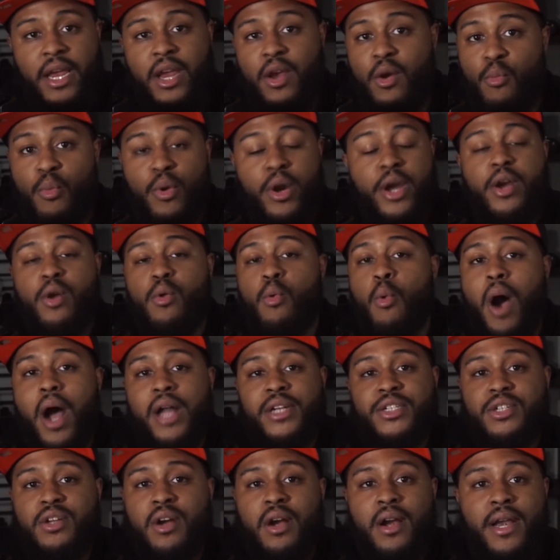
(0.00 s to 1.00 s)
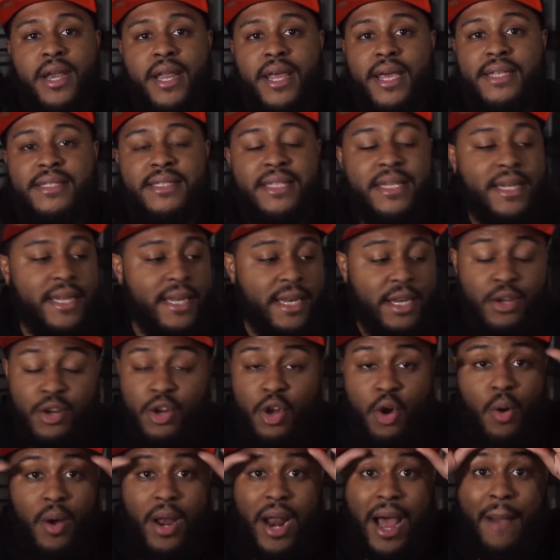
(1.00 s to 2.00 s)
we're here watching our Knicks, and you
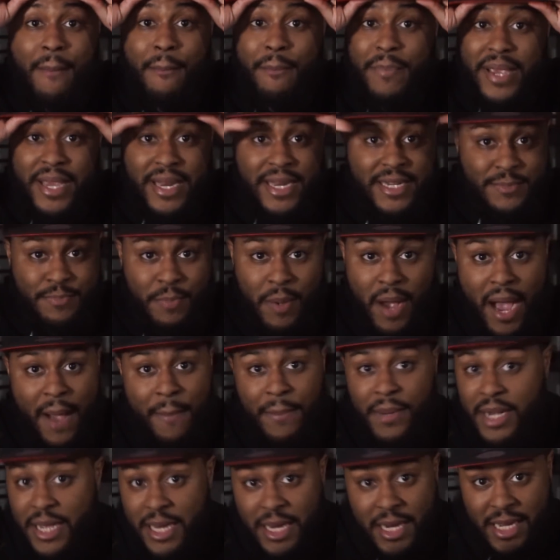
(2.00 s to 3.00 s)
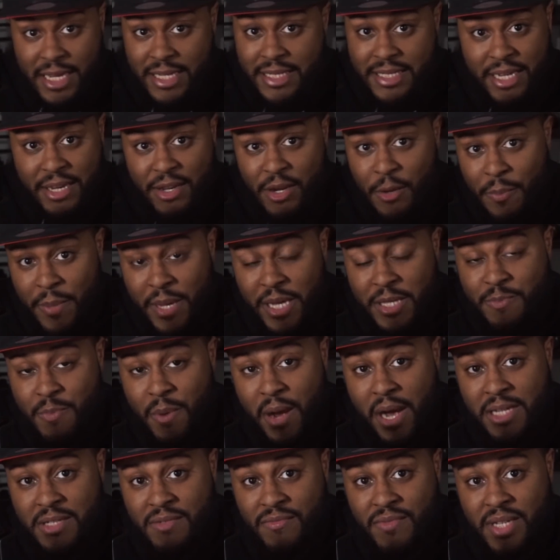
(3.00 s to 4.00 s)
know what? I'm being as, I'm gonna continue to be as
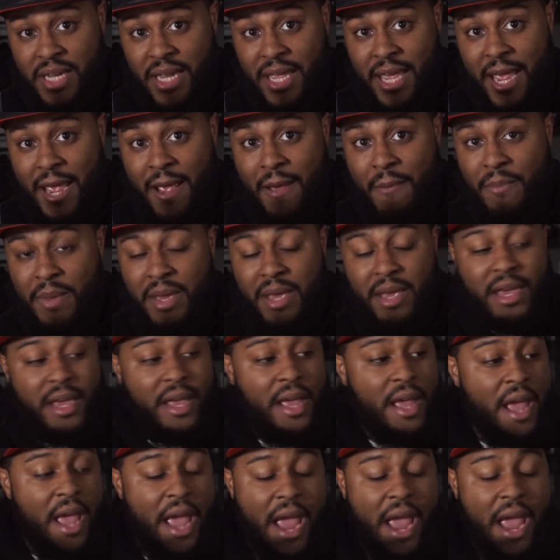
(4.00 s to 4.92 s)
positive as I can be.